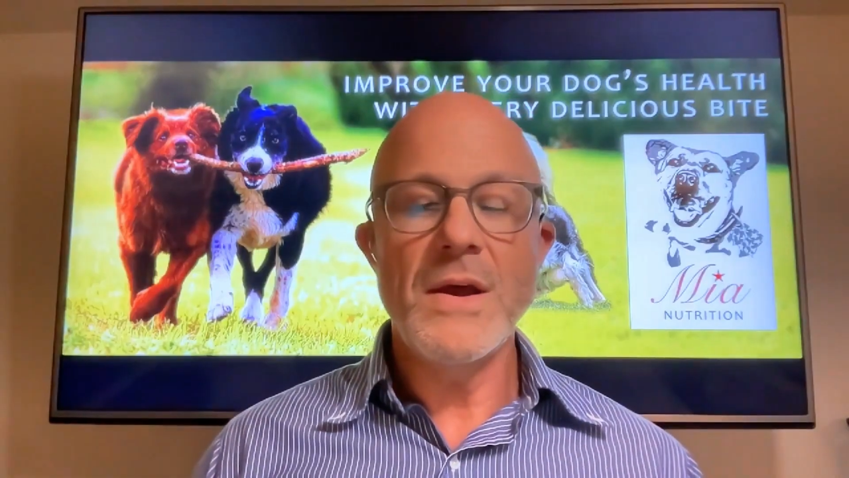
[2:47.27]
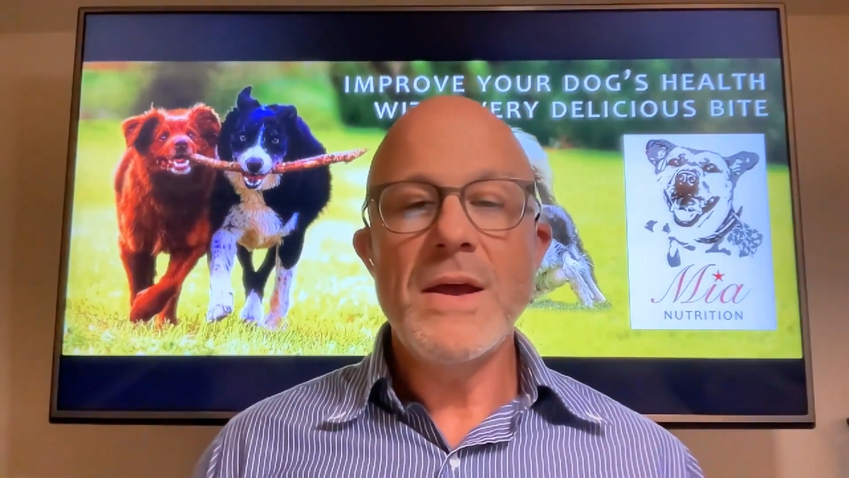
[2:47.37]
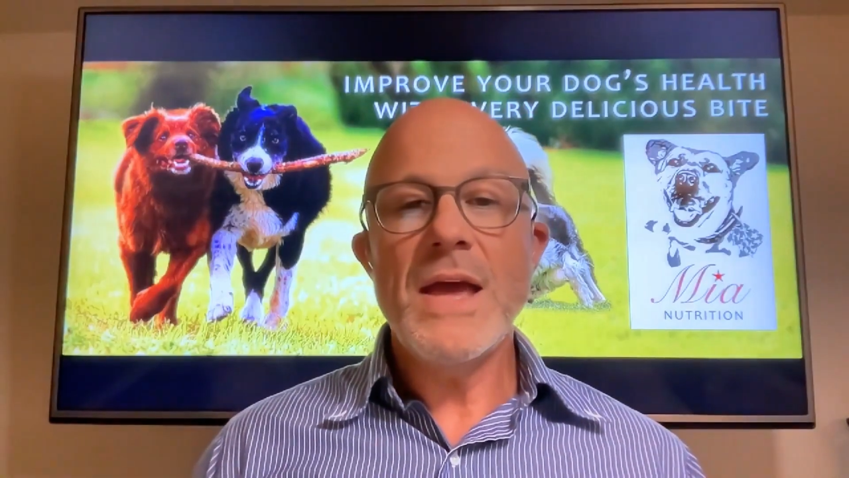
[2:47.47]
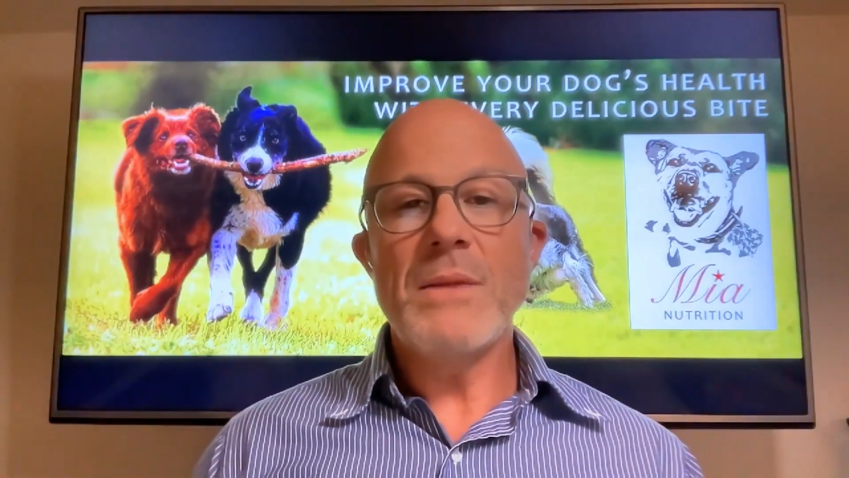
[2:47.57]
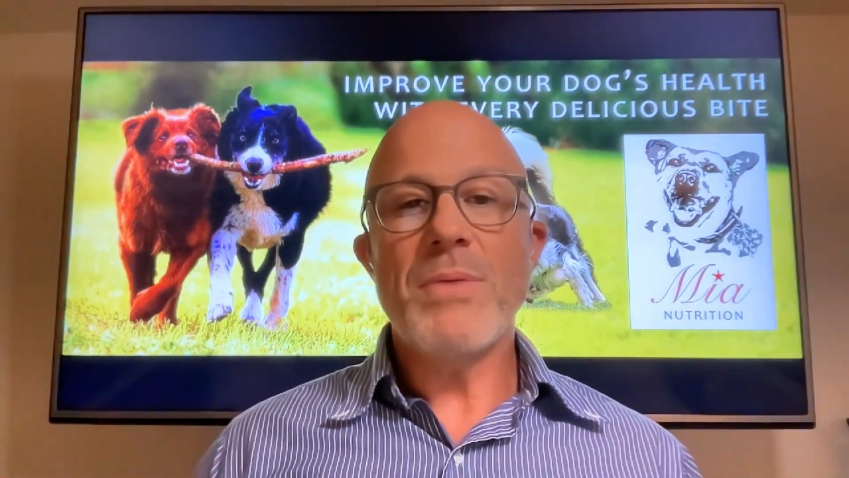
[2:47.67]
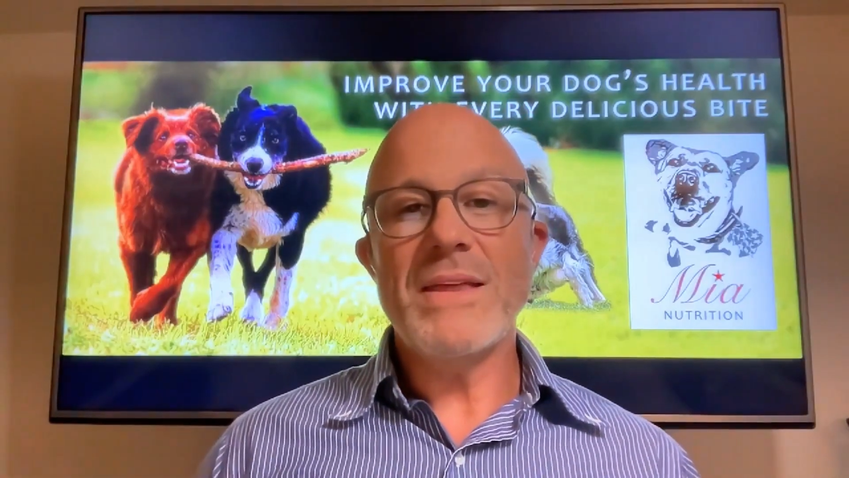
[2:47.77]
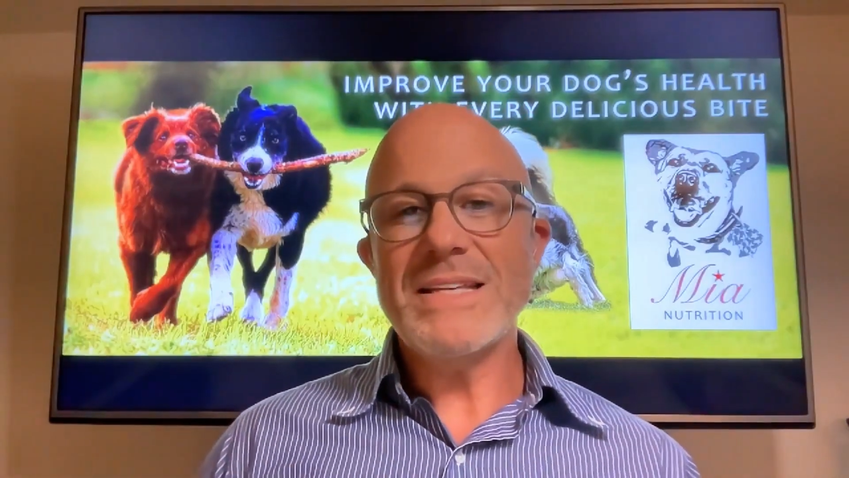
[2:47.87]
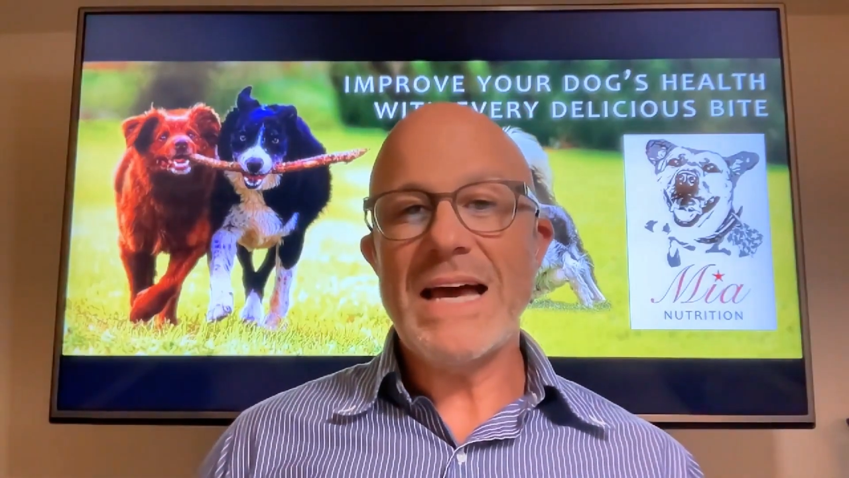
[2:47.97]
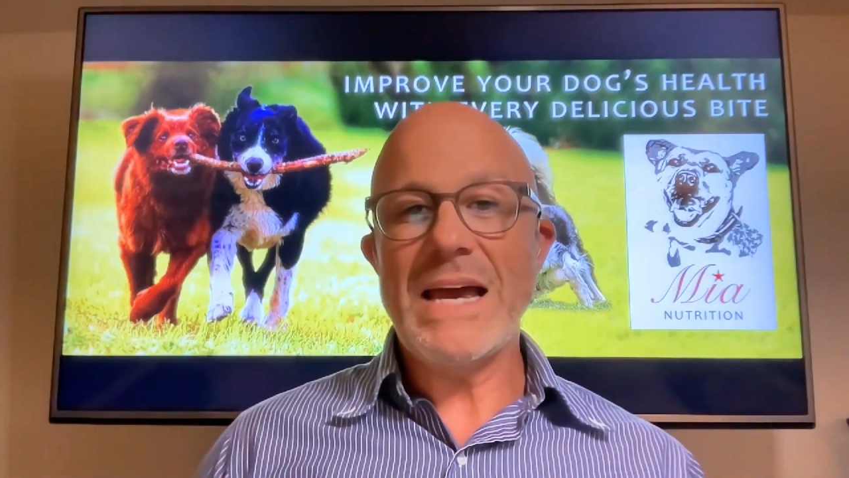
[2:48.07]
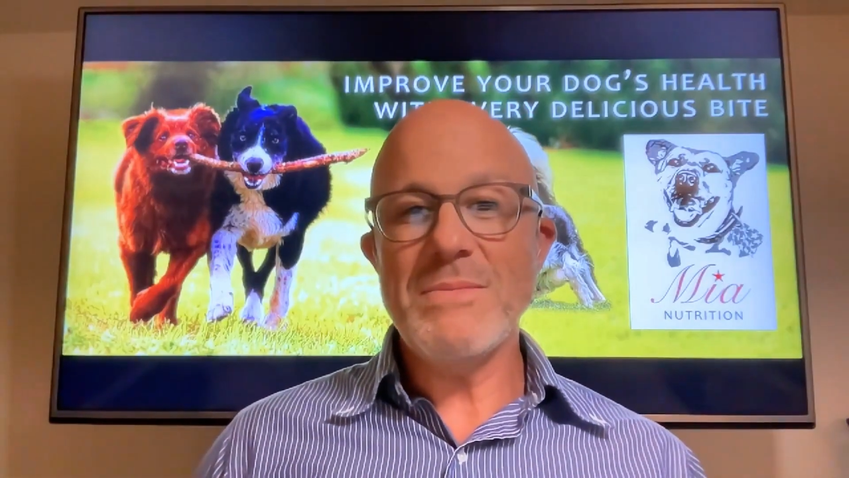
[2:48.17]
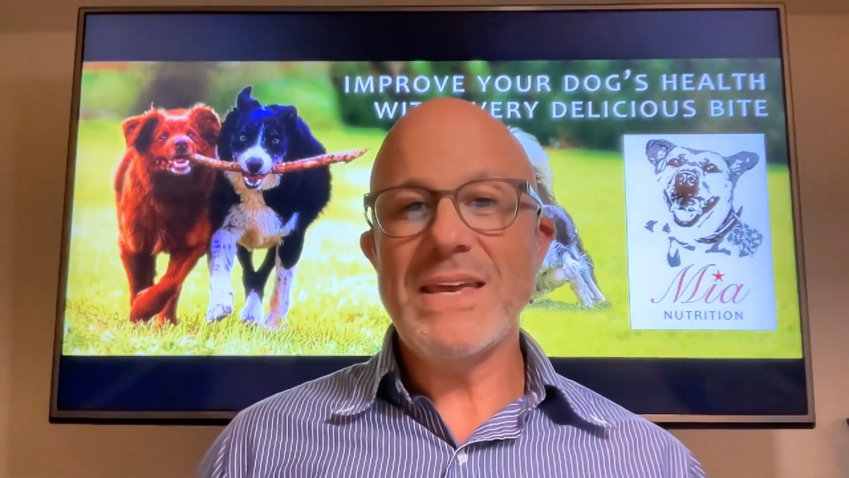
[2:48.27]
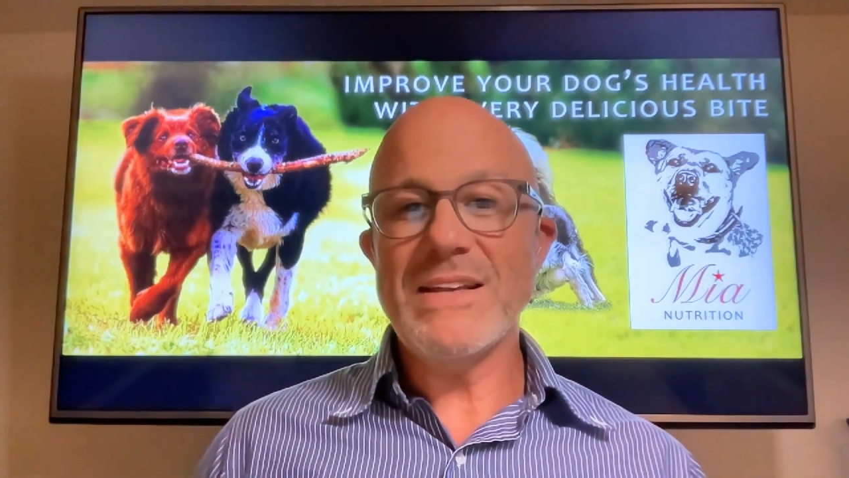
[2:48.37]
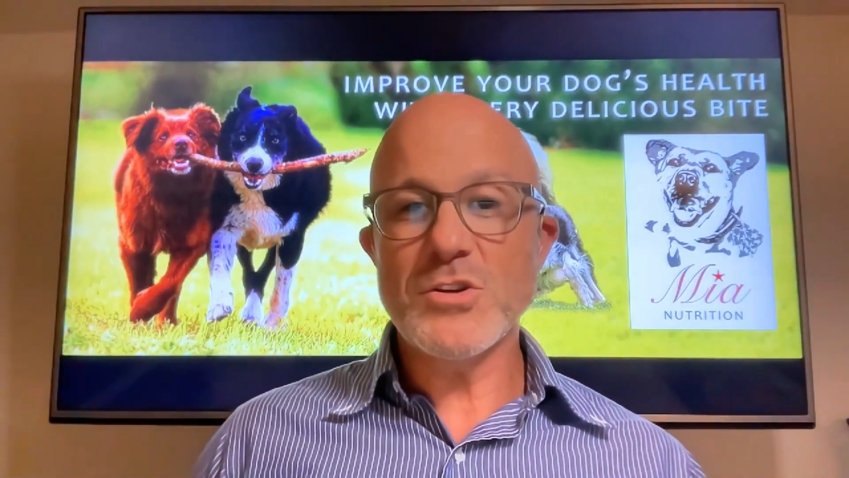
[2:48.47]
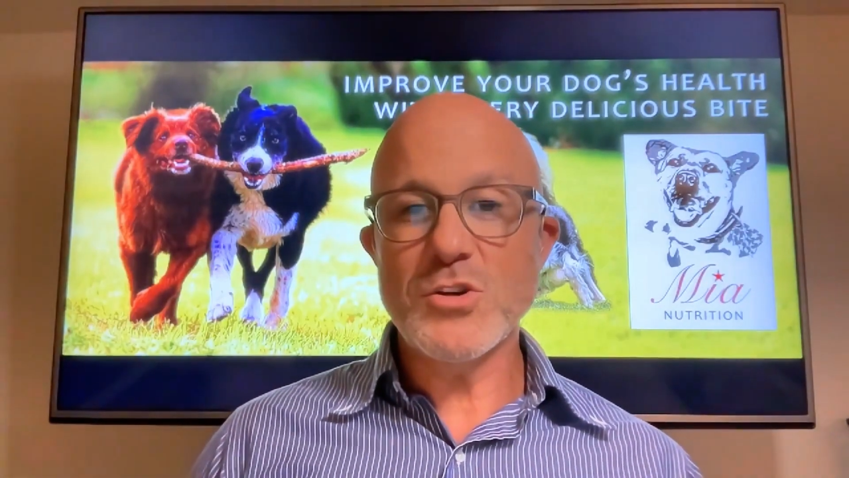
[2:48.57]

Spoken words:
And by the time it gets